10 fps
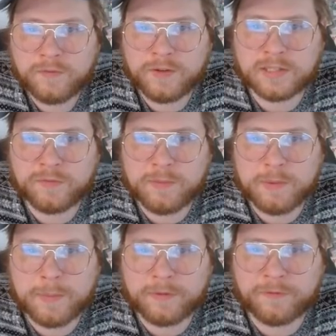Feast and Famine
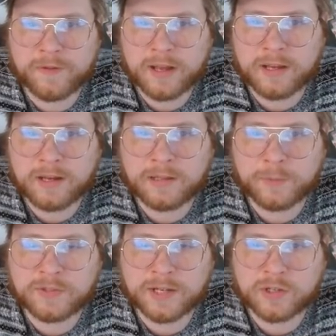might be fine. The
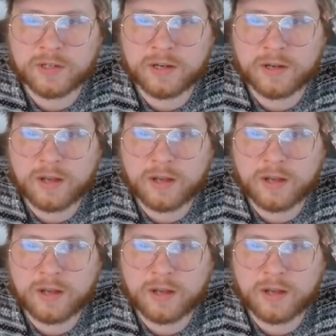protection